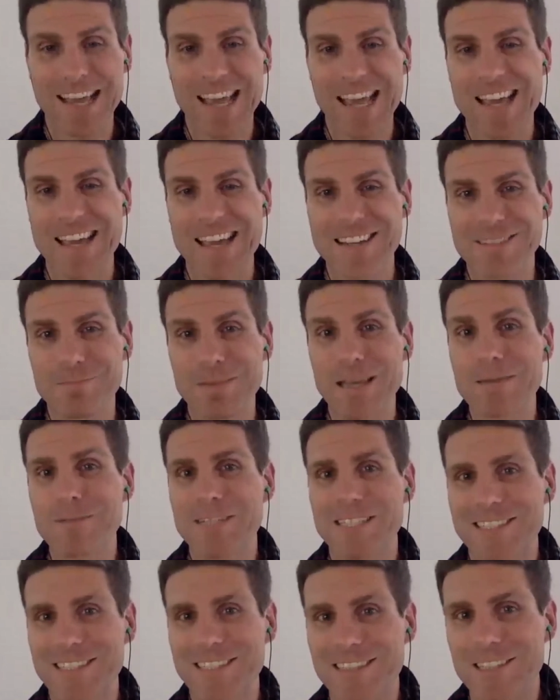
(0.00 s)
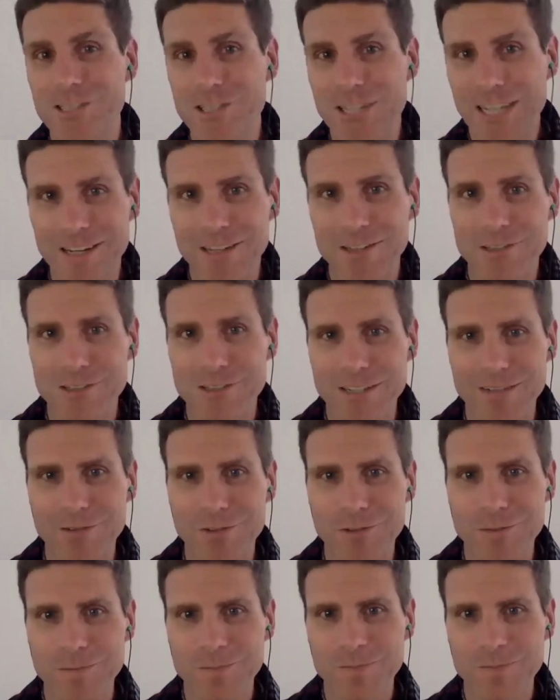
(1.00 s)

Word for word: and maybe set the challenge level.